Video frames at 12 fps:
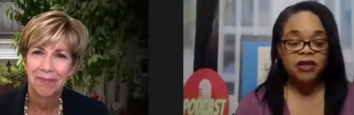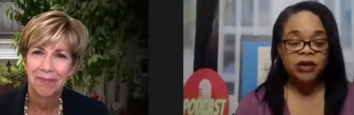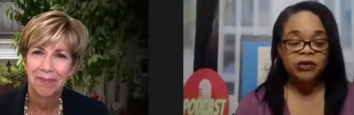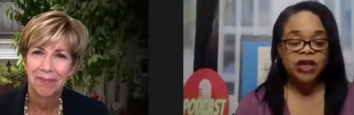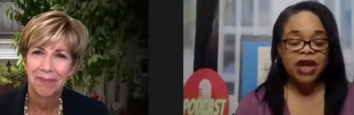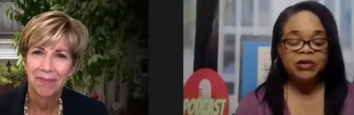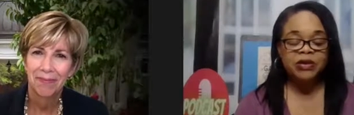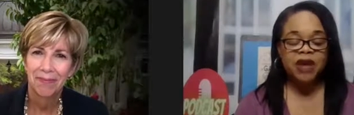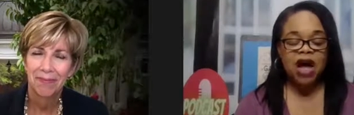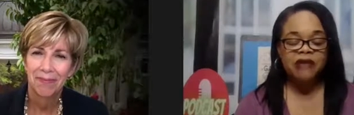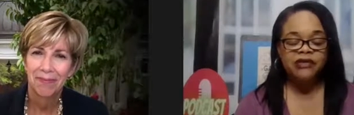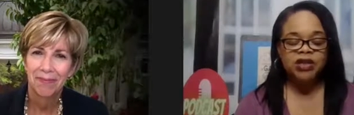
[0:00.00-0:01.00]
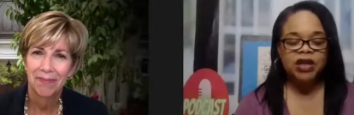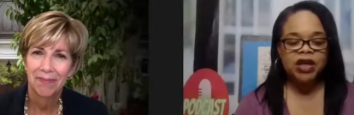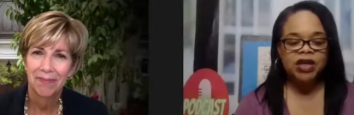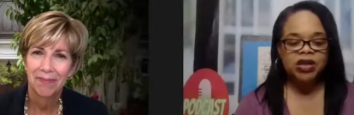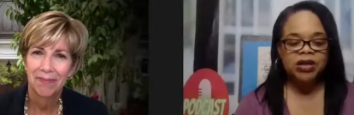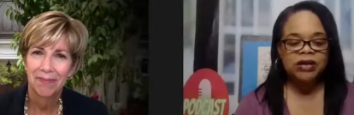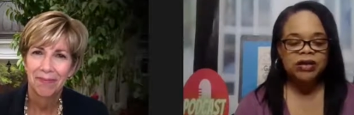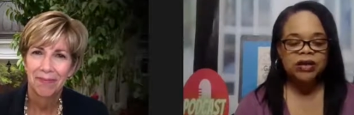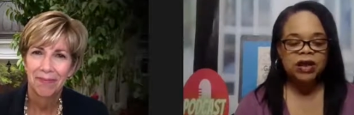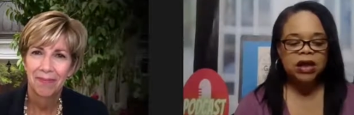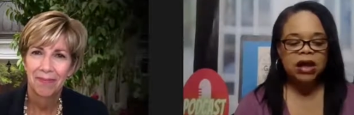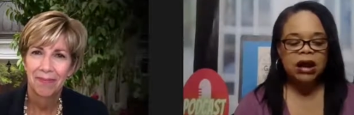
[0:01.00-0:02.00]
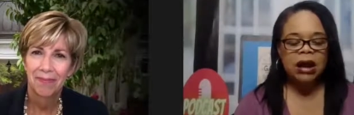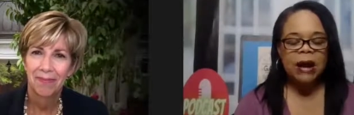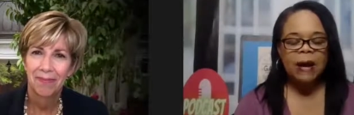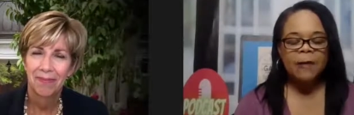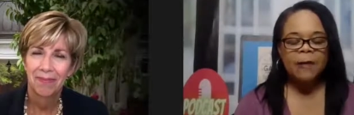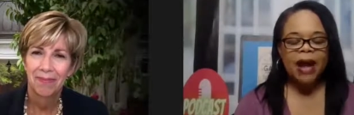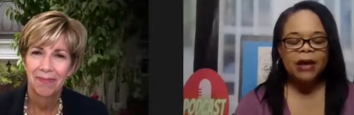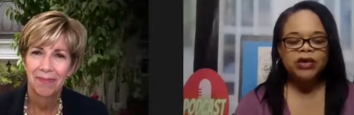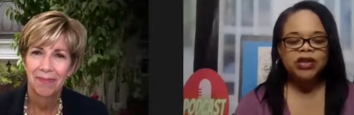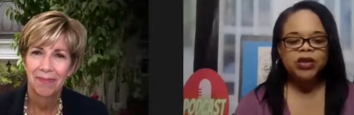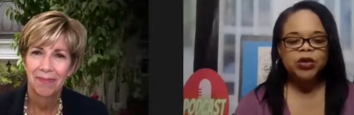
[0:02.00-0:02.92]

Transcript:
Speaker 1: in those types of conversations. But I was